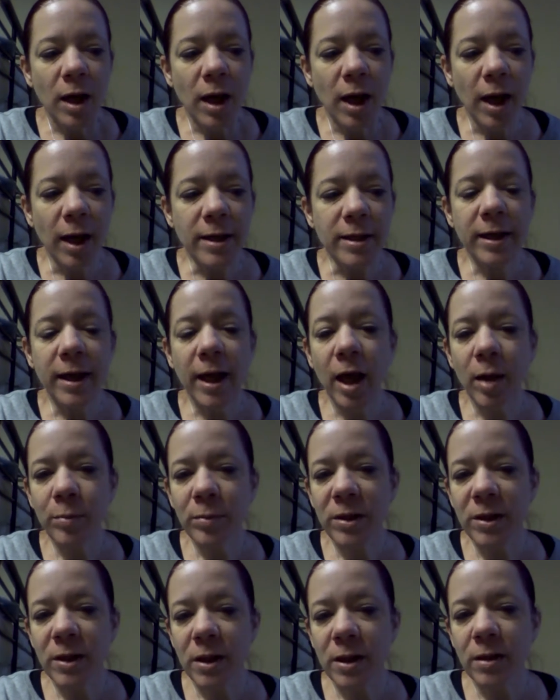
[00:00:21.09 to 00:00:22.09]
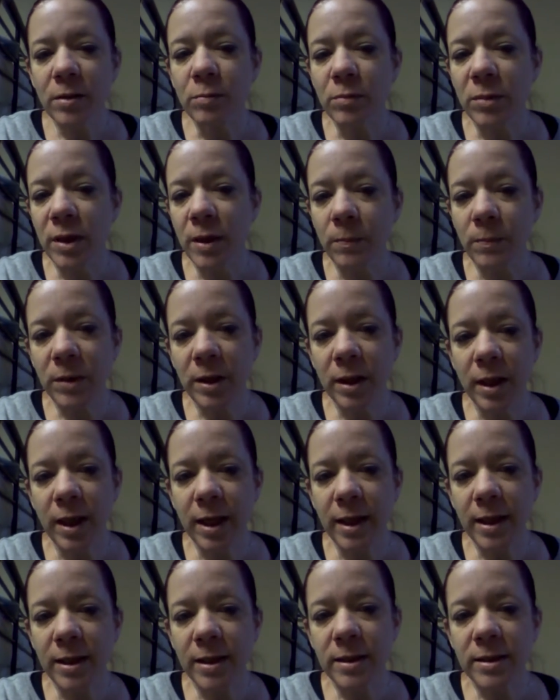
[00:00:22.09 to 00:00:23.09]
and it can be
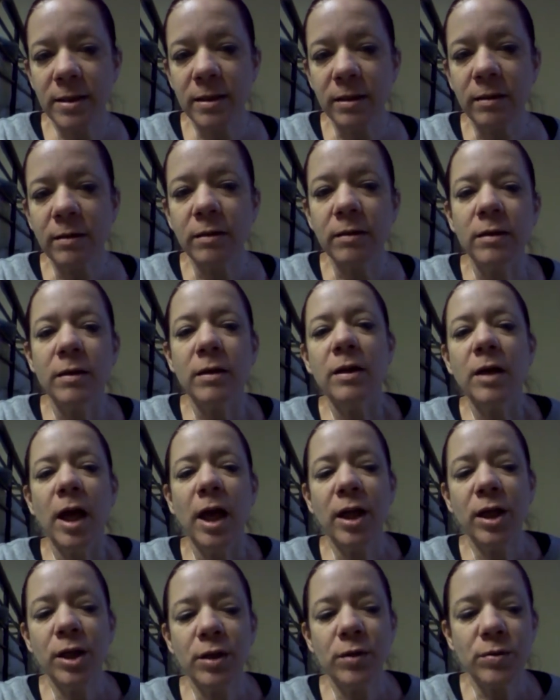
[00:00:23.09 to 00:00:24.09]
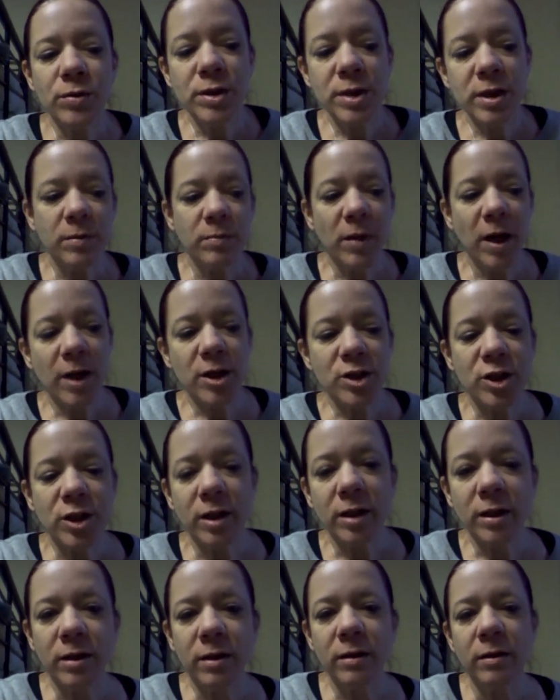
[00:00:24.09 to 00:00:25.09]
manipulated and used in
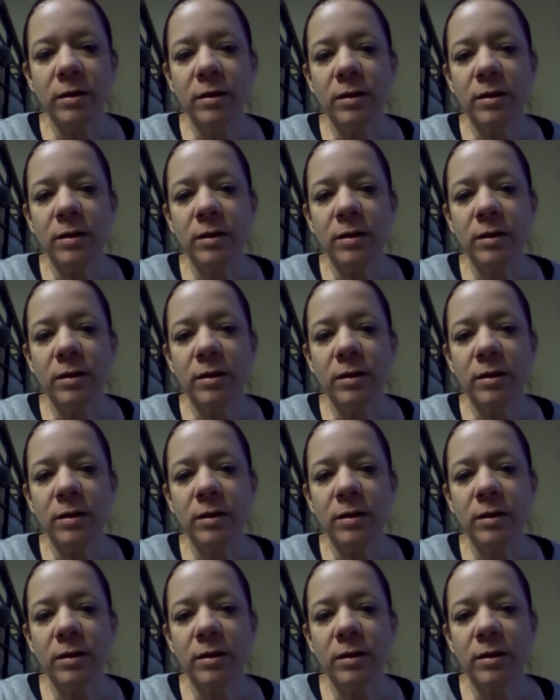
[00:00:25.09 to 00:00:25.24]
magic.